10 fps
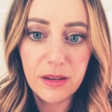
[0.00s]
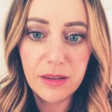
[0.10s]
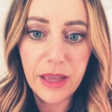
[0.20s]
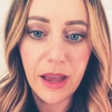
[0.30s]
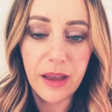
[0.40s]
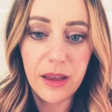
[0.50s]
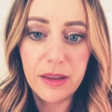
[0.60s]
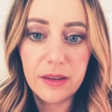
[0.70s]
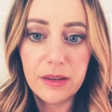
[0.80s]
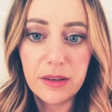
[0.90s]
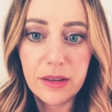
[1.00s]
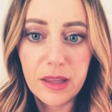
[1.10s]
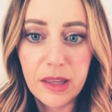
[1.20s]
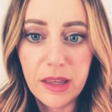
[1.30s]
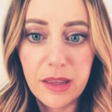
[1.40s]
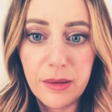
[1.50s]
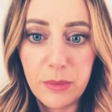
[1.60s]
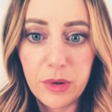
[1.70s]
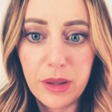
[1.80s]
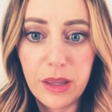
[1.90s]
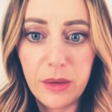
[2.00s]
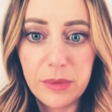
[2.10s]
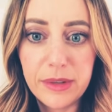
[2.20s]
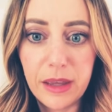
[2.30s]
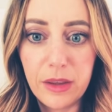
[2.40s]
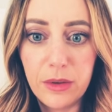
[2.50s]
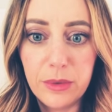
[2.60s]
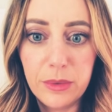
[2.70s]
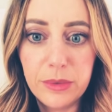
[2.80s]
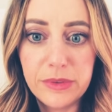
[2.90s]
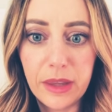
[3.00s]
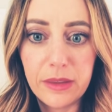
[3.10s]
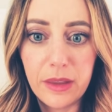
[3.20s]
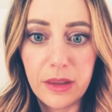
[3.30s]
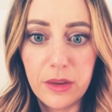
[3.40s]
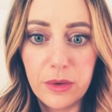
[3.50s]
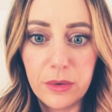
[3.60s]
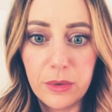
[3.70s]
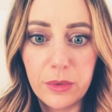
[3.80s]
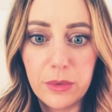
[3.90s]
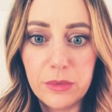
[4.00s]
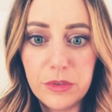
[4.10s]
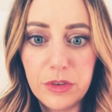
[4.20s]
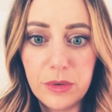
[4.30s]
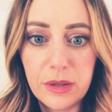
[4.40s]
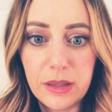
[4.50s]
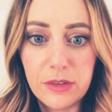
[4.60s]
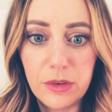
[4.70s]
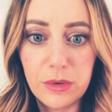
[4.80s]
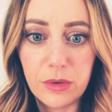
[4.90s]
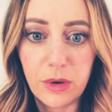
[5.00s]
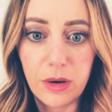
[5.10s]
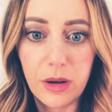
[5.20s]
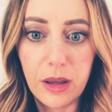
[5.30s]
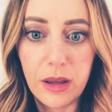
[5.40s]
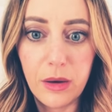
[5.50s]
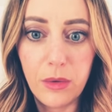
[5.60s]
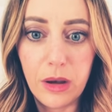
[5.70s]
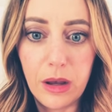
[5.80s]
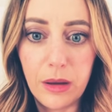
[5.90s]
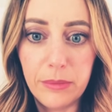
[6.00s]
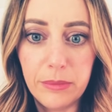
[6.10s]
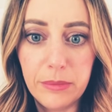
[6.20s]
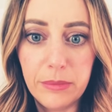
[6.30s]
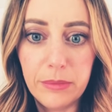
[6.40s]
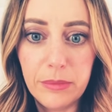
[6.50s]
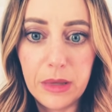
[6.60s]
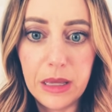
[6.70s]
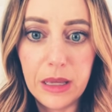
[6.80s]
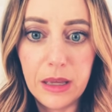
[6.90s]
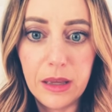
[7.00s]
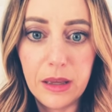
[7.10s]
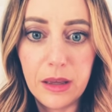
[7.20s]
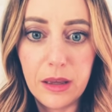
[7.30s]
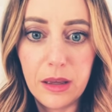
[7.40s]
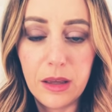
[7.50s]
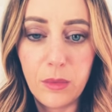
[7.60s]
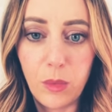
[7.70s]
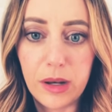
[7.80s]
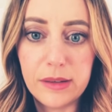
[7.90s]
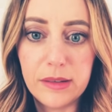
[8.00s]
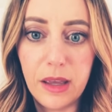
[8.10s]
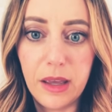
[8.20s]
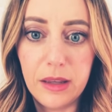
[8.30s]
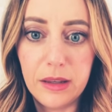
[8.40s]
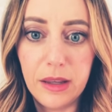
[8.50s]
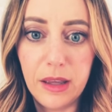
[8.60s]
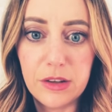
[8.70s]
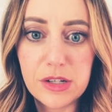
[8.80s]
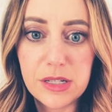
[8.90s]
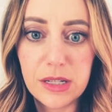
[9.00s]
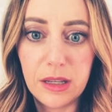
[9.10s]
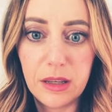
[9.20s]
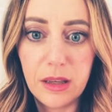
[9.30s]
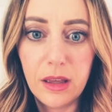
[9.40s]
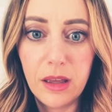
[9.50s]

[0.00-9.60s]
Yeah, and Kimberly, was that you who said that you two kids you adore, um, and one is ADHD?